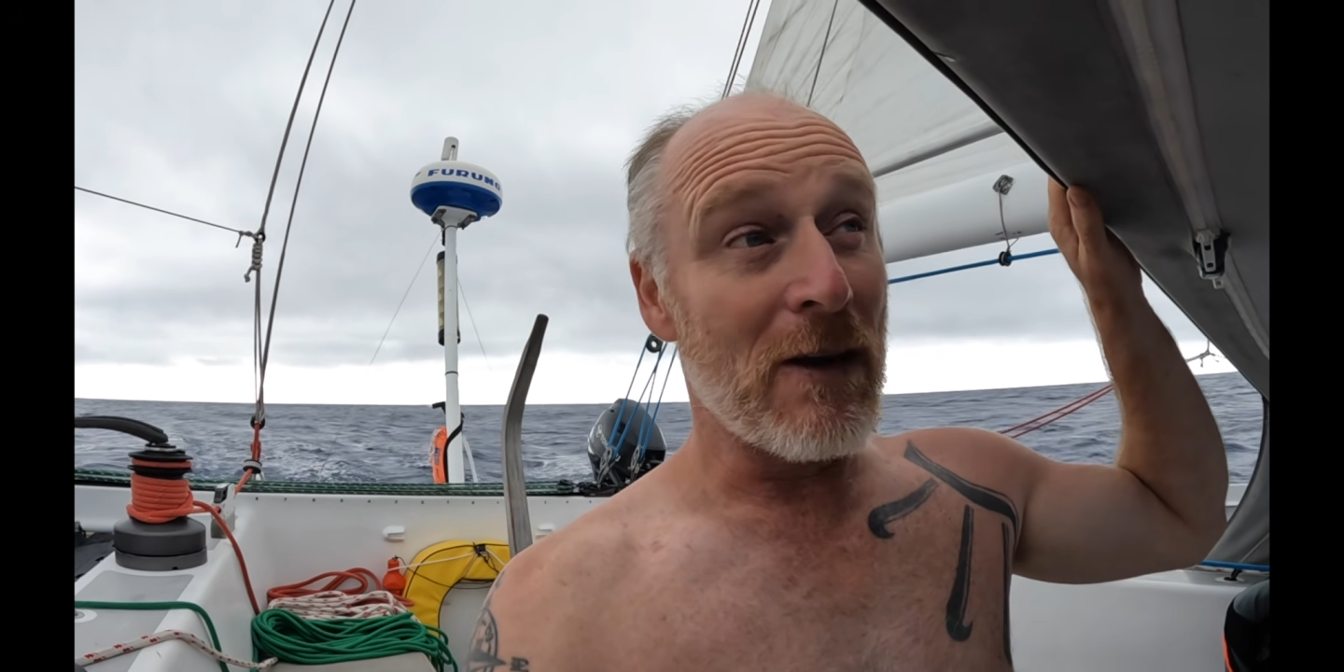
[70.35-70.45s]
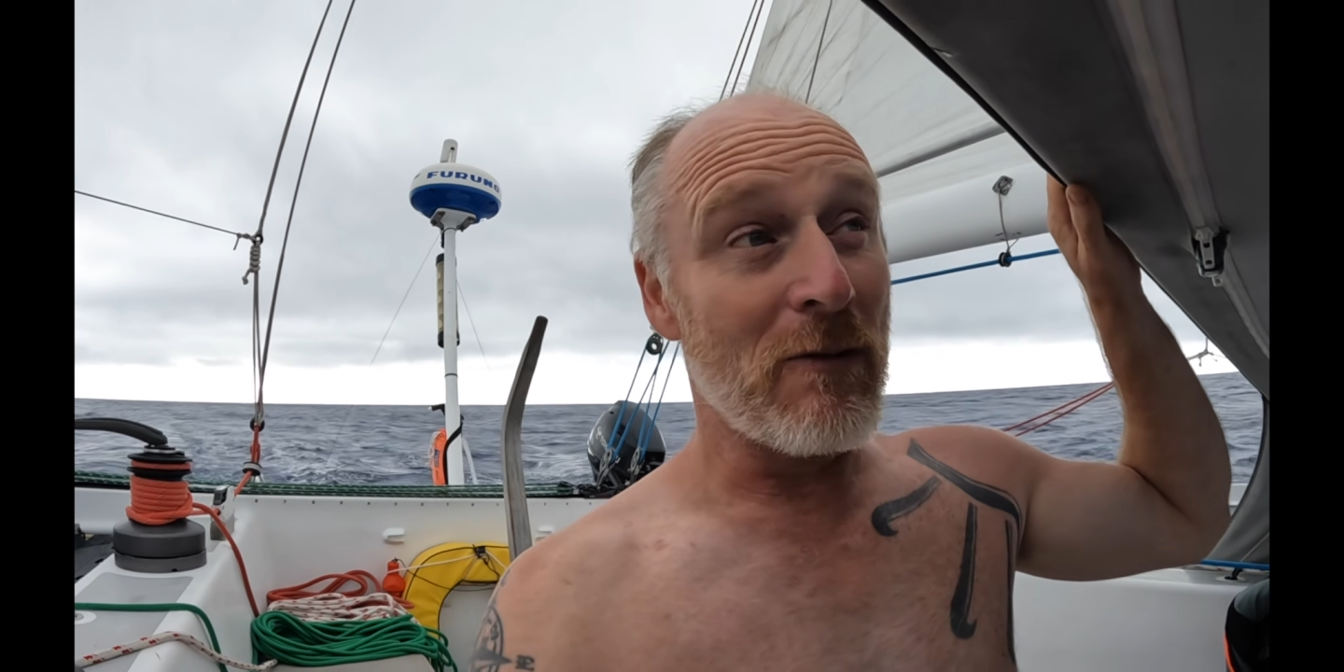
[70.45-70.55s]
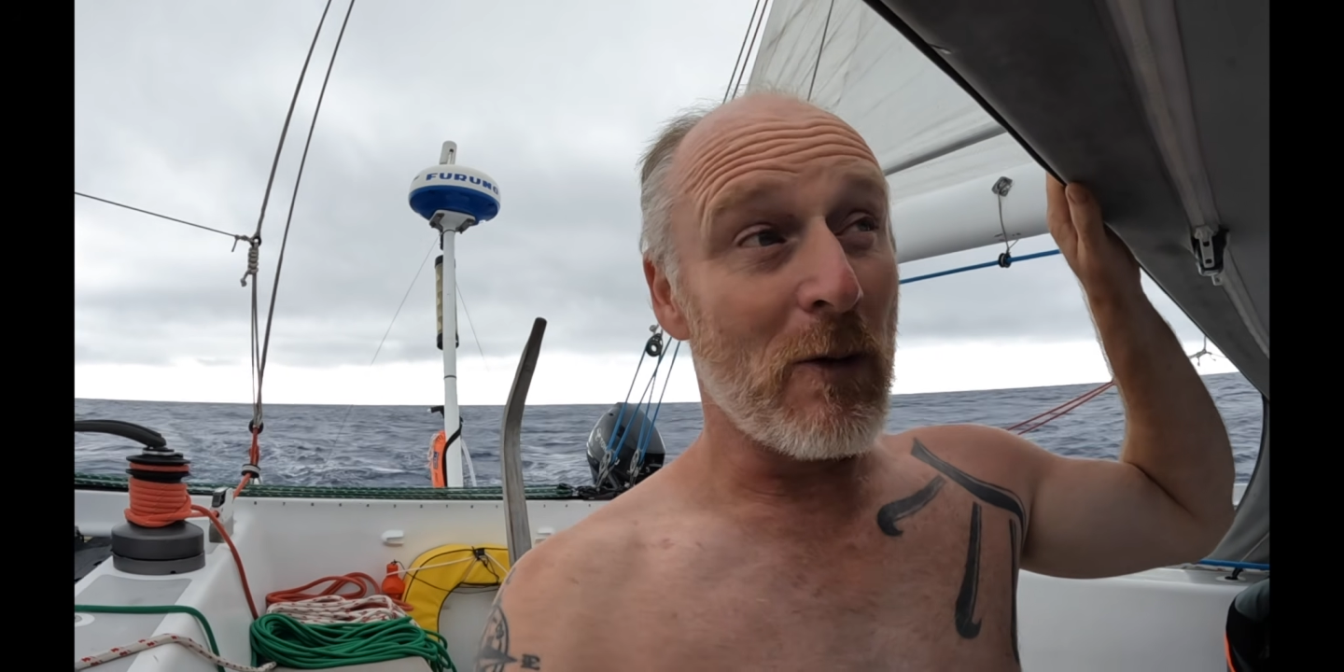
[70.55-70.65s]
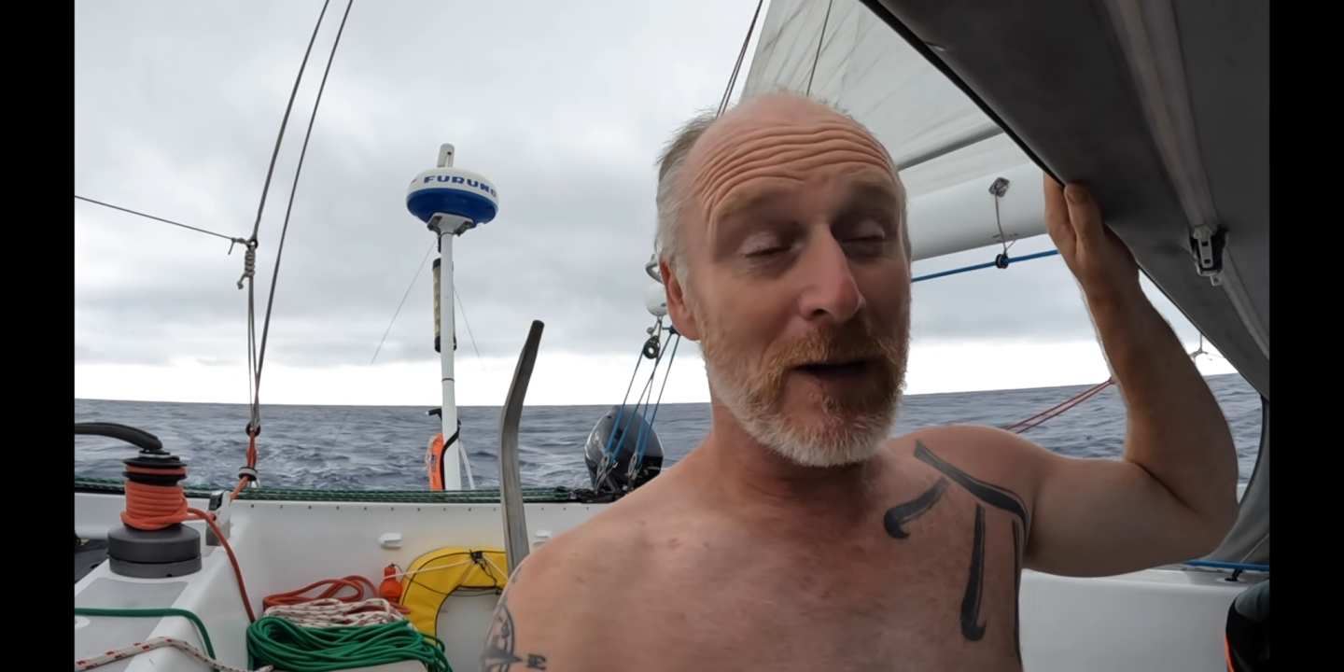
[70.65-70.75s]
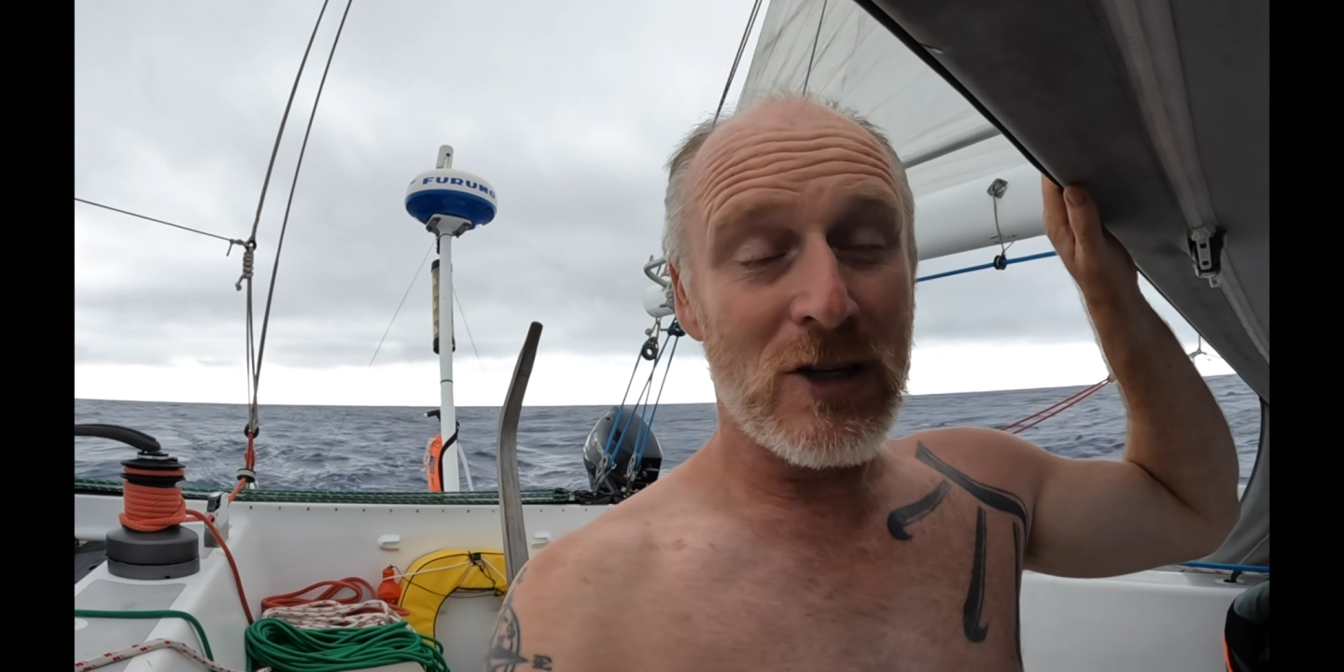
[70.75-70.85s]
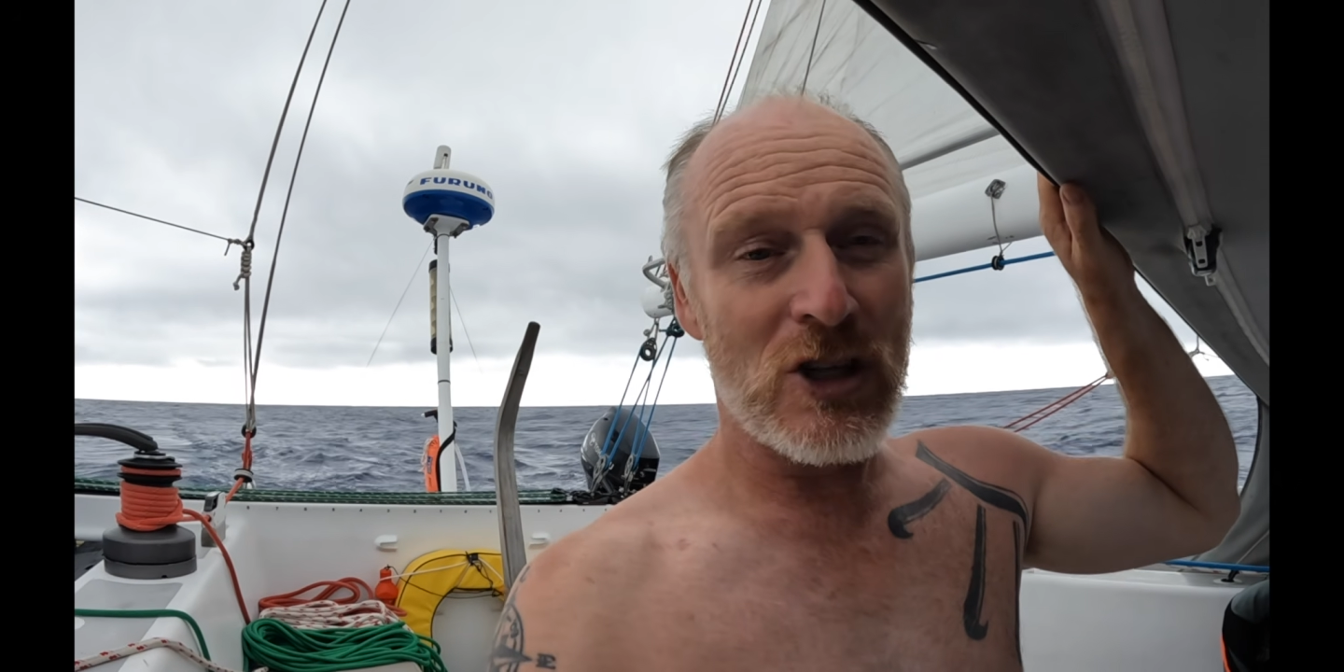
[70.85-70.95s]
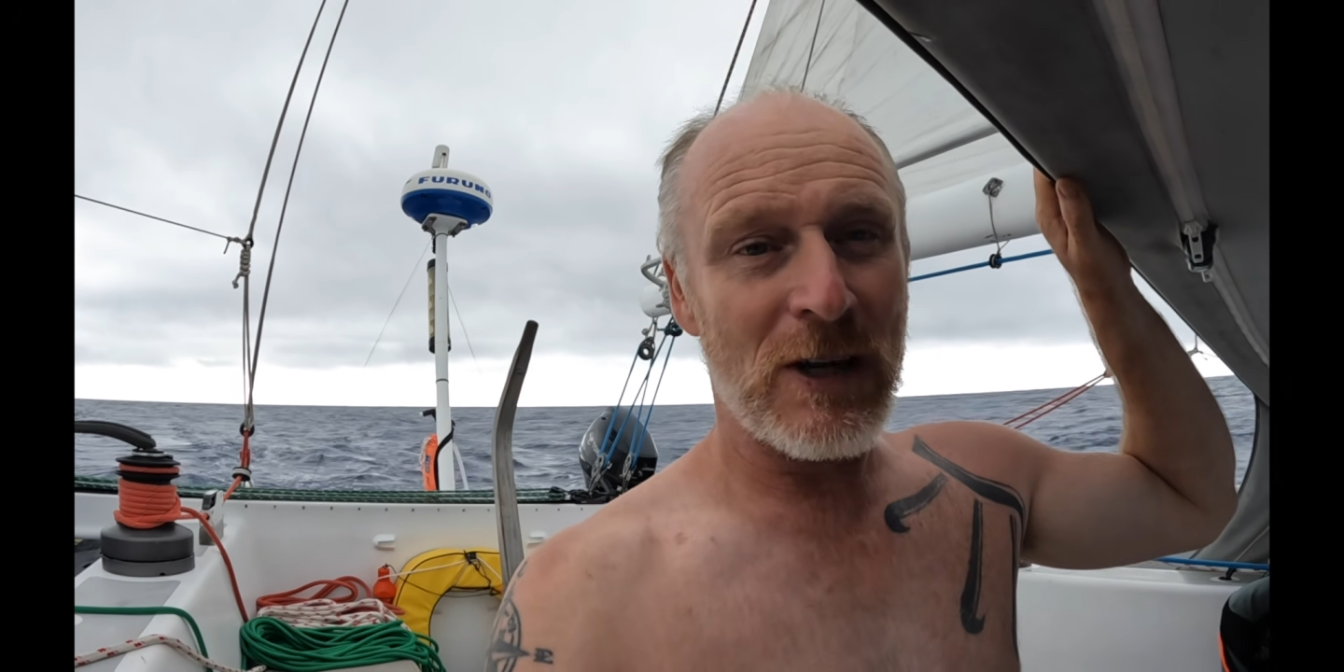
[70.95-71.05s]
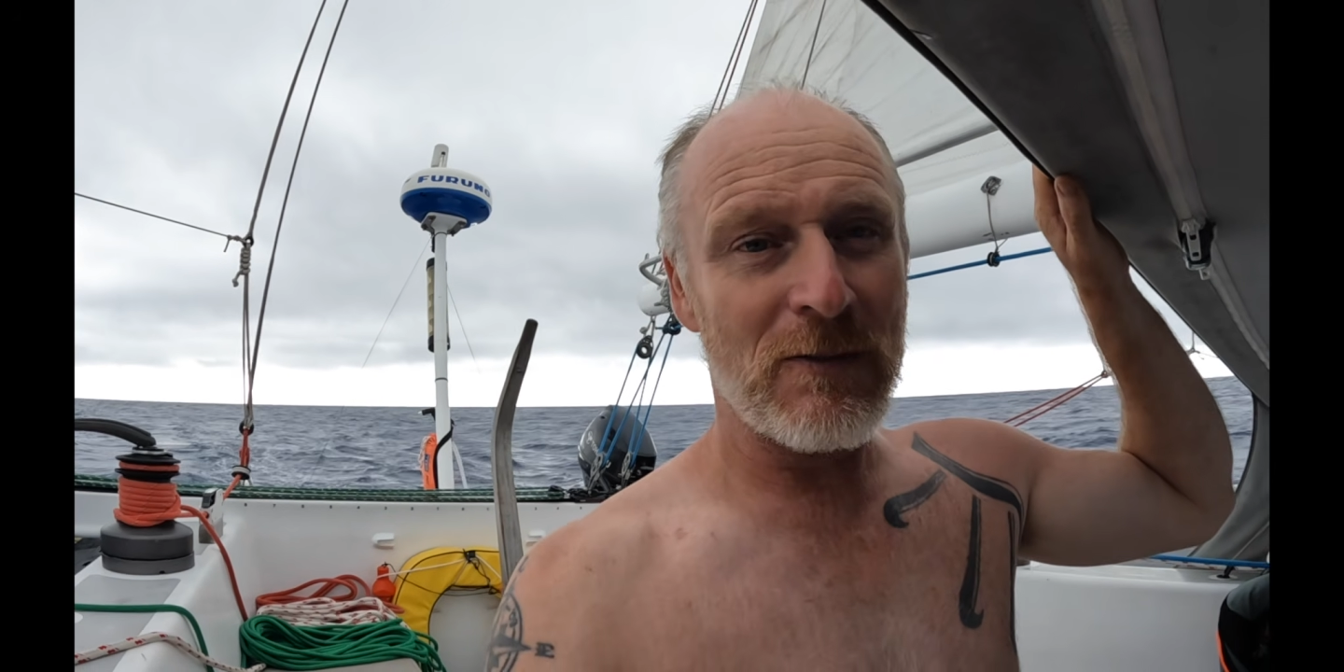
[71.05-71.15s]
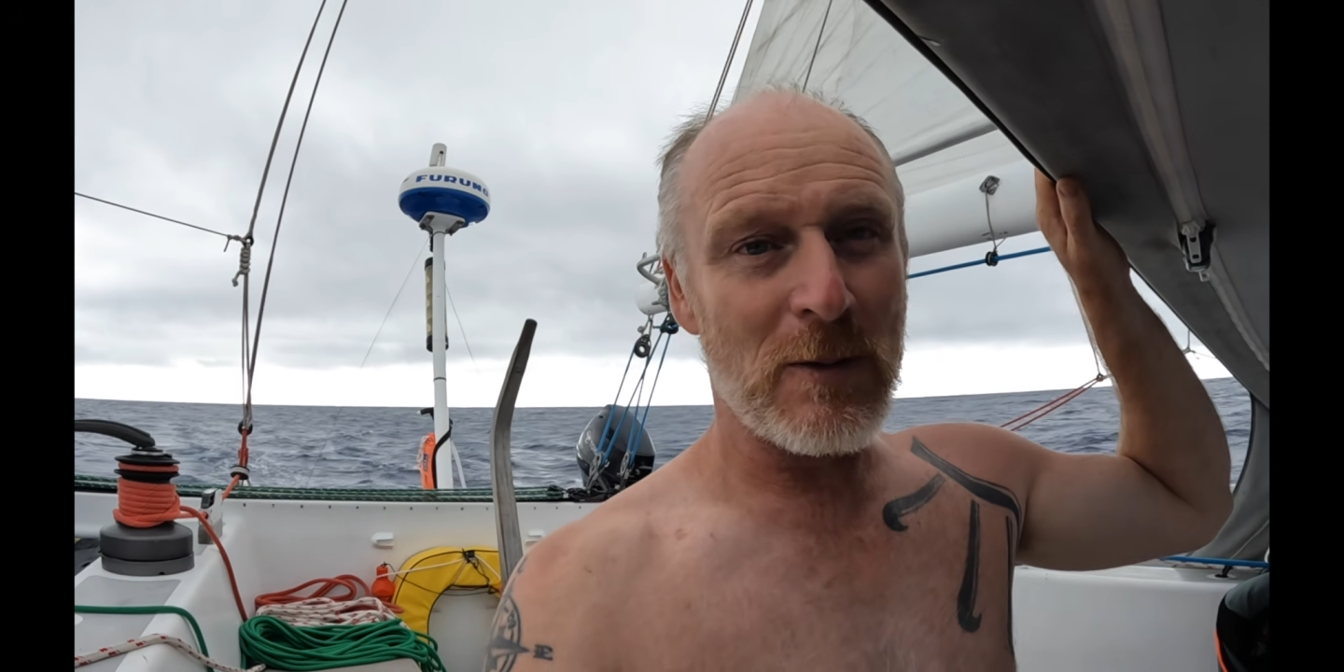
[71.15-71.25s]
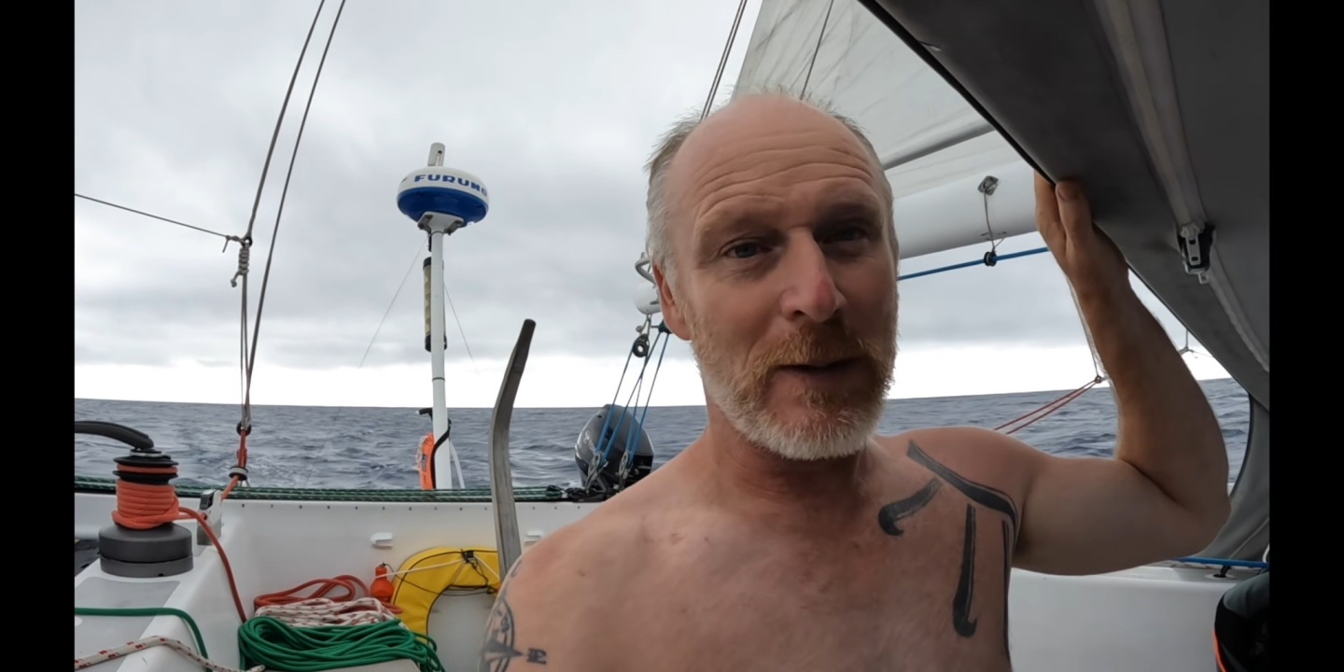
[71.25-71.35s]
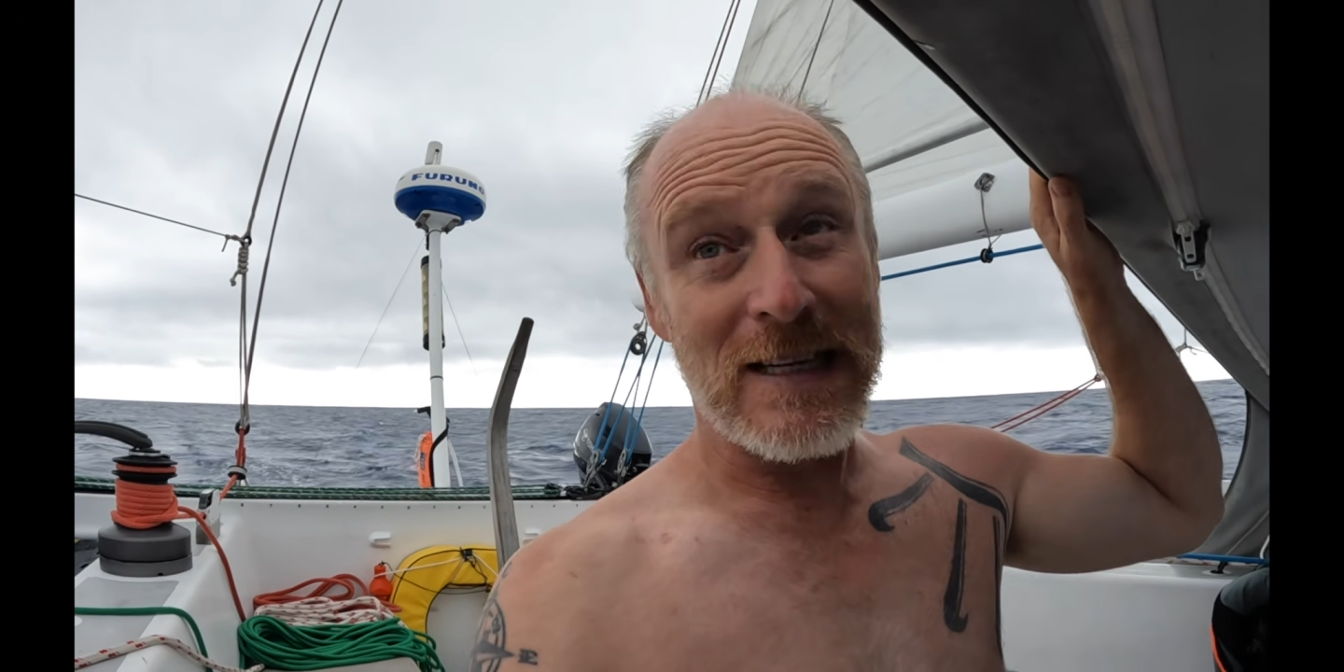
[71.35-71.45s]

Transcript: every wind shift and